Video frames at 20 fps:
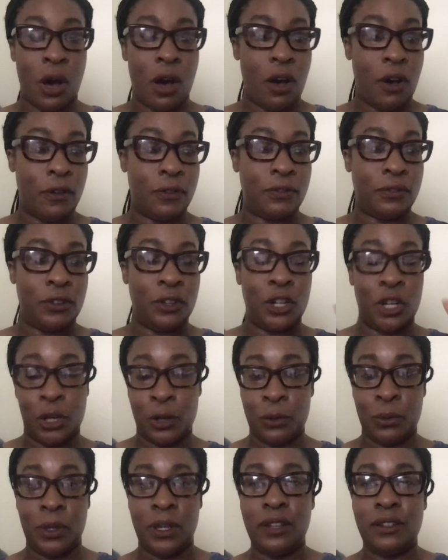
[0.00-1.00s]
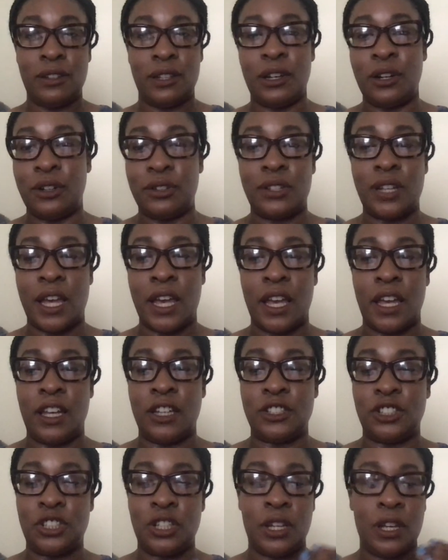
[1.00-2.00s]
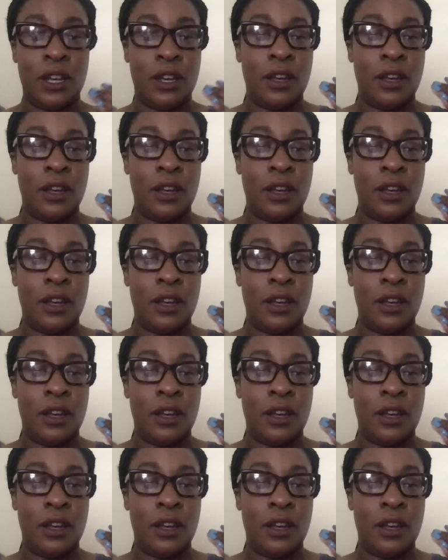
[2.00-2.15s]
off, he's center stage